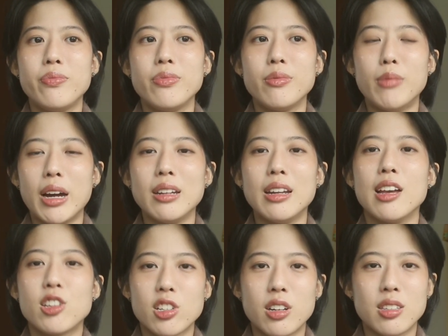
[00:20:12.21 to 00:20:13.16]

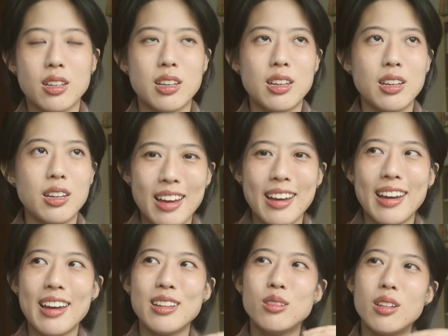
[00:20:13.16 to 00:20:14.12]
nature as a kid,
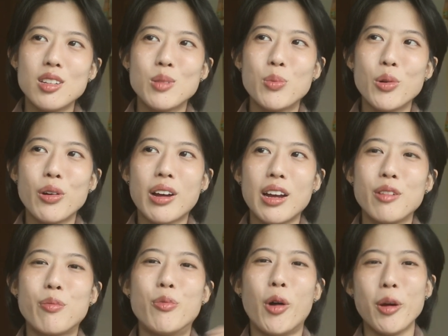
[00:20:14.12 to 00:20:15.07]
and this book kind
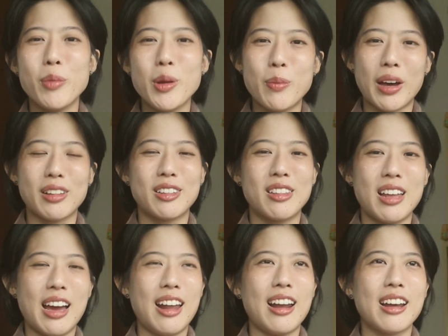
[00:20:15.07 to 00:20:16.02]
of brought me back to
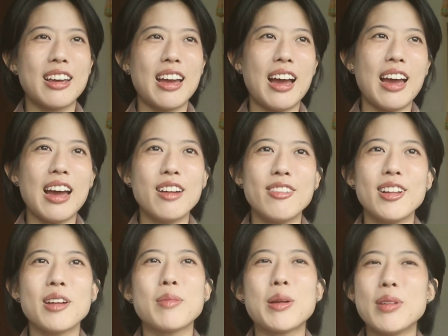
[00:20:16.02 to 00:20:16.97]
that. Like I feel
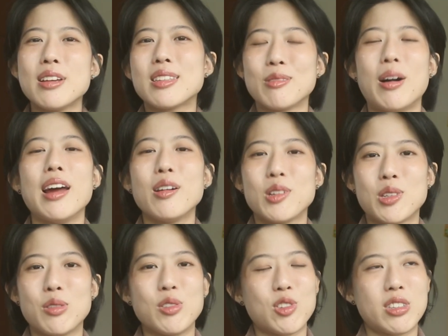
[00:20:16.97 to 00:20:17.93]
like maybe that's why I was
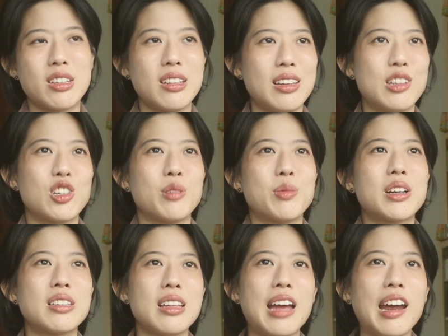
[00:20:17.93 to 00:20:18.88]
so interested in nature,
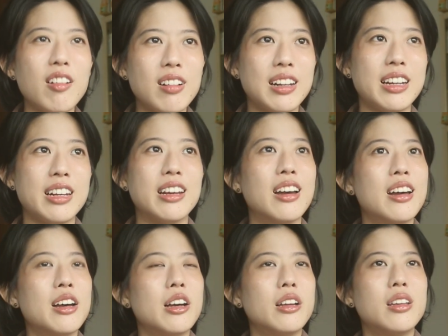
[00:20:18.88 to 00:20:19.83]
because inherently
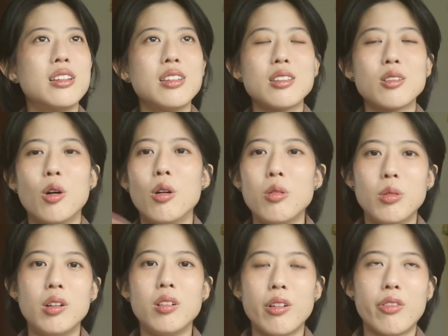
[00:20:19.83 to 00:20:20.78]
there's this whole
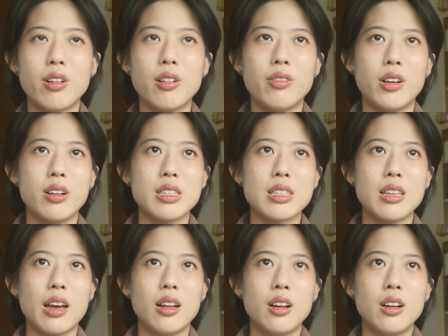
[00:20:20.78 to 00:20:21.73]
world in front of us
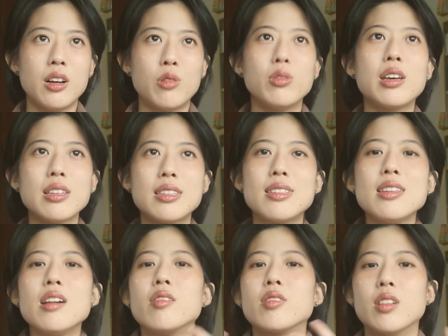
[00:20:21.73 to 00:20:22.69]
that we can
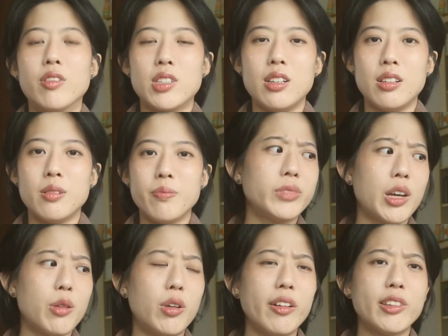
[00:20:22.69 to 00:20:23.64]
see ourselves in.
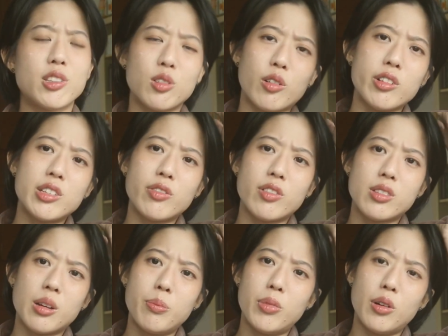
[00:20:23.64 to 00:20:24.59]
And one of the stories, for
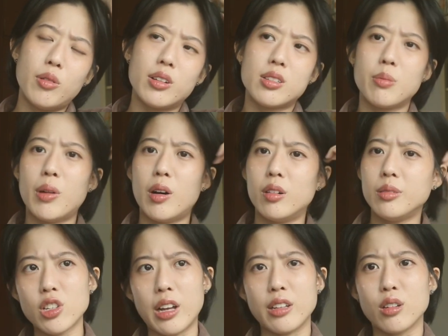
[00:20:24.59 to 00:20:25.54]
example, was
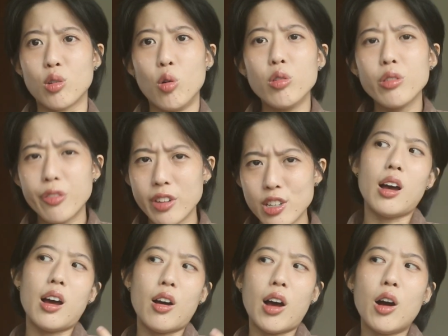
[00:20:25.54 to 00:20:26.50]
about like the goldfish,
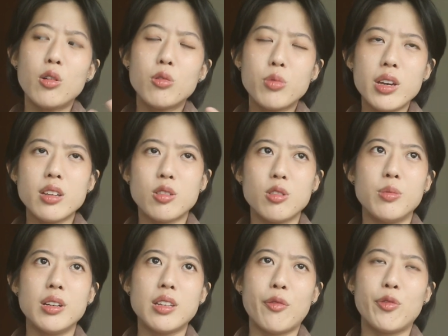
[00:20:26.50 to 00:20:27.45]
how we as
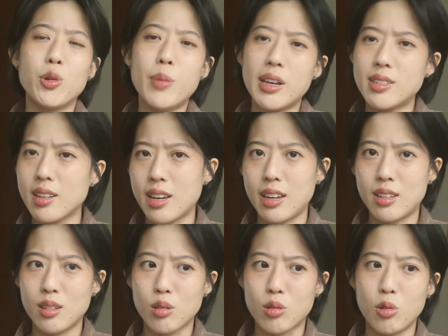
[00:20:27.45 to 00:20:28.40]
humans have
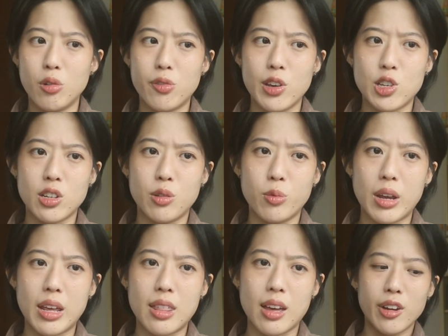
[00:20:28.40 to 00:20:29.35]
domesticated the goldfish in a
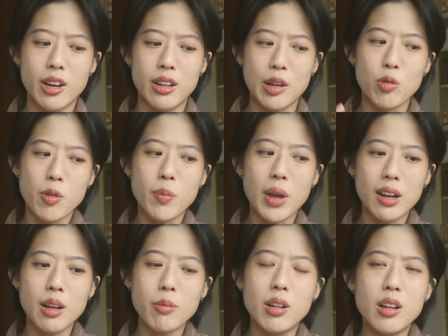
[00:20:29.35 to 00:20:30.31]
way that we've made
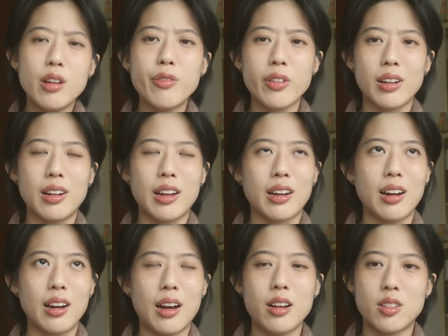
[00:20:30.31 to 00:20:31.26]
them live in like
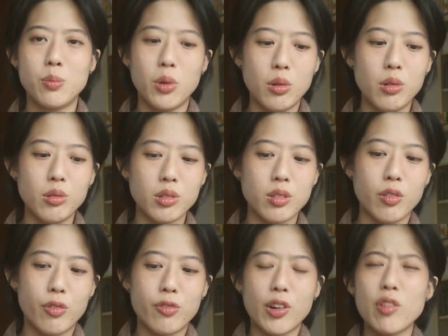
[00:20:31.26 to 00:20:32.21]
glass bowls with
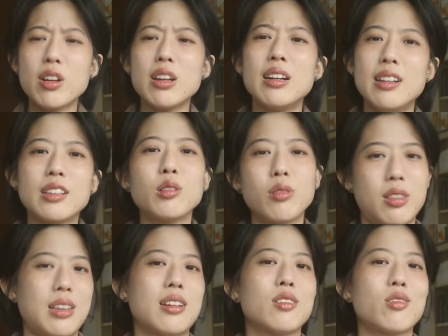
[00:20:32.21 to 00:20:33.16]
very little
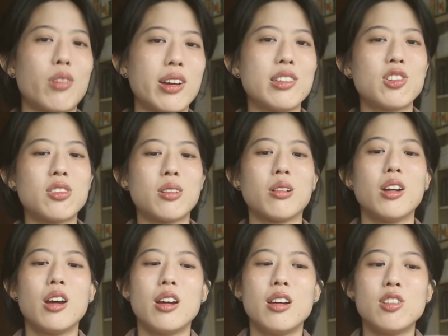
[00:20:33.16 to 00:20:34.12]
things, right? It's just
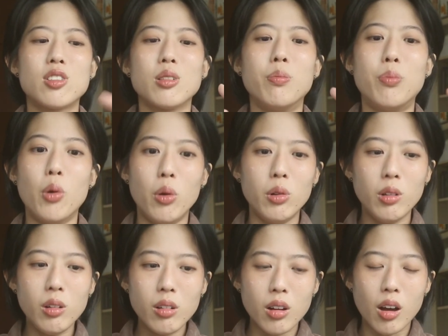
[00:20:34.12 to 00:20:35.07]
a
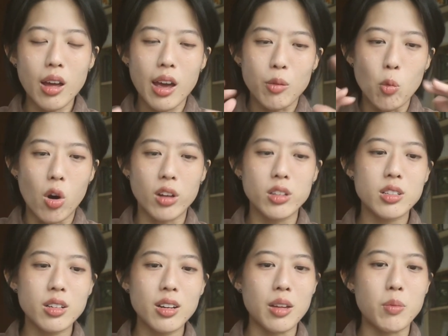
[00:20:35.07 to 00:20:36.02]
bowl and
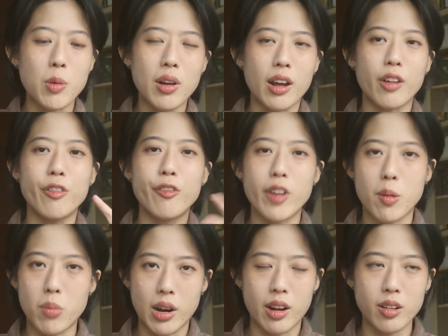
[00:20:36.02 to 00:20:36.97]
water and maybe like a fake
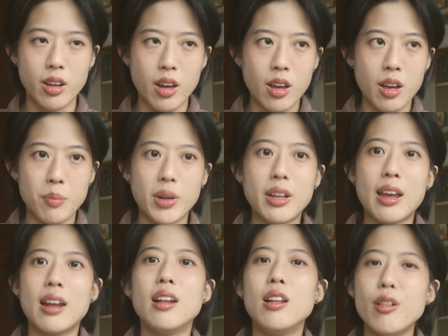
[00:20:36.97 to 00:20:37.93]
plant, but they
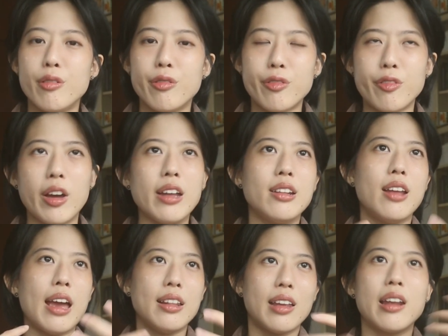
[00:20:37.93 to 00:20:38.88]
can live, and
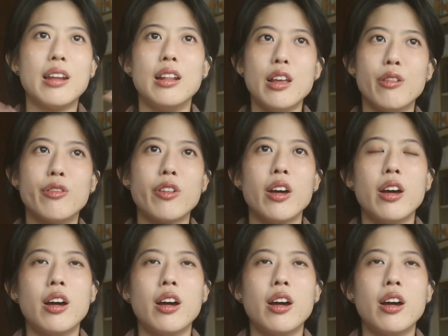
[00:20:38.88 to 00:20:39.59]
they live.